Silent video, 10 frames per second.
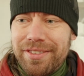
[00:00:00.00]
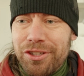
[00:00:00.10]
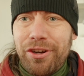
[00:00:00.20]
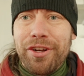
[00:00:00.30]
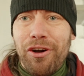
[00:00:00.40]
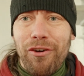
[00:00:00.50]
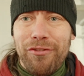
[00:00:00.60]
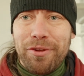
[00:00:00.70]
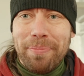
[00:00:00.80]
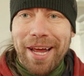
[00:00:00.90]
turn it
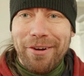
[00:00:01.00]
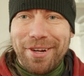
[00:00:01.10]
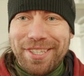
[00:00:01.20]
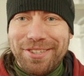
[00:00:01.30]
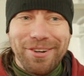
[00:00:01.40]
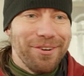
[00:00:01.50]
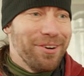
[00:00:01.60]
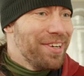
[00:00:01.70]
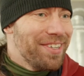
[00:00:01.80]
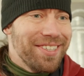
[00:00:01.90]
off, the battery, so
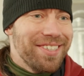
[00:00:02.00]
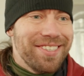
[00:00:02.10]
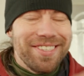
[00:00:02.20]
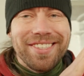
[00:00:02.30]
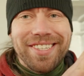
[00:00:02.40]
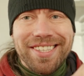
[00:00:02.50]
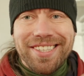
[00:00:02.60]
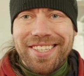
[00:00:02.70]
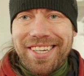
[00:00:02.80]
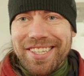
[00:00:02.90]
it
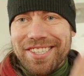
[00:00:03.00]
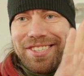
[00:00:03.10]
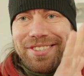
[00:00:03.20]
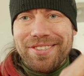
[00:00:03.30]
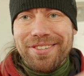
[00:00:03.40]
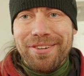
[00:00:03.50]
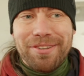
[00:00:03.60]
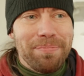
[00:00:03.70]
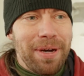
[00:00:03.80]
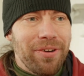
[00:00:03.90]
cuts all
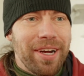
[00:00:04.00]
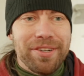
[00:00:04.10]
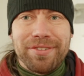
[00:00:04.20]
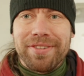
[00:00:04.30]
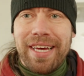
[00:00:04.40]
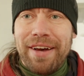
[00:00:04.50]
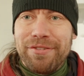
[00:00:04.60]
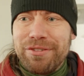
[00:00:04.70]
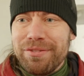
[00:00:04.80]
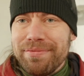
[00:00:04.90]
the power. I don't
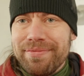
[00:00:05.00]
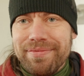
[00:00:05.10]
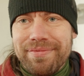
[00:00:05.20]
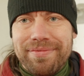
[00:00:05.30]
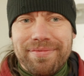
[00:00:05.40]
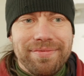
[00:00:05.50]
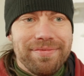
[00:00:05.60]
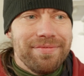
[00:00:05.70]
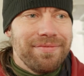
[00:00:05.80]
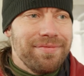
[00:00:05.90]
have to.
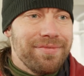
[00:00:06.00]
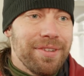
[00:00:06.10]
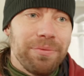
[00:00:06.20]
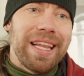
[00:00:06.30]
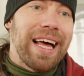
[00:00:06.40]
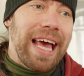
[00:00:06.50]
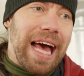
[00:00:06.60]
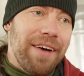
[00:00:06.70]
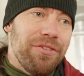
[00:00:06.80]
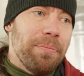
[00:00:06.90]
Well, I
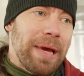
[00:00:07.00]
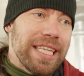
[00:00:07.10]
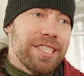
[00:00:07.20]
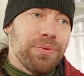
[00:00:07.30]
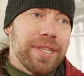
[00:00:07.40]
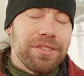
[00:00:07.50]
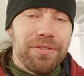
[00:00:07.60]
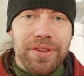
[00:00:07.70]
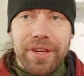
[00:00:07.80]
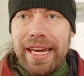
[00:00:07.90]
have a main switch
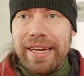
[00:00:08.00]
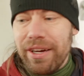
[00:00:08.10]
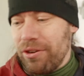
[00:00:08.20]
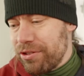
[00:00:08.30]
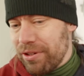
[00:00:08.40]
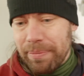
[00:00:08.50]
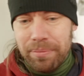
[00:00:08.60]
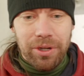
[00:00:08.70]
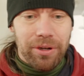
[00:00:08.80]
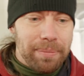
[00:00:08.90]
over there, and also I'm
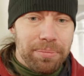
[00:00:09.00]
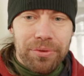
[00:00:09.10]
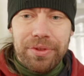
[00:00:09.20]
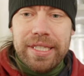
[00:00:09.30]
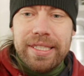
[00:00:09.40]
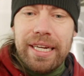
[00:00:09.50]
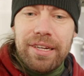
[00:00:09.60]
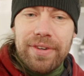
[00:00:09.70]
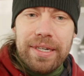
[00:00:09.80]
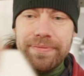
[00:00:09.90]
gonna put this kind
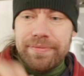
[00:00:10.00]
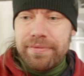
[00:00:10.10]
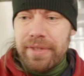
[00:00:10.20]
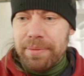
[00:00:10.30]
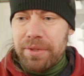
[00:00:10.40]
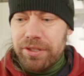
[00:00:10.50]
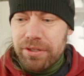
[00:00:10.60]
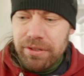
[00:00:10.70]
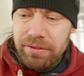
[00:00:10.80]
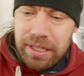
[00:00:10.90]
of well, I'm gonna
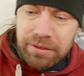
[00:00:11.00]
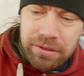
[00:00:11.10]
show you now.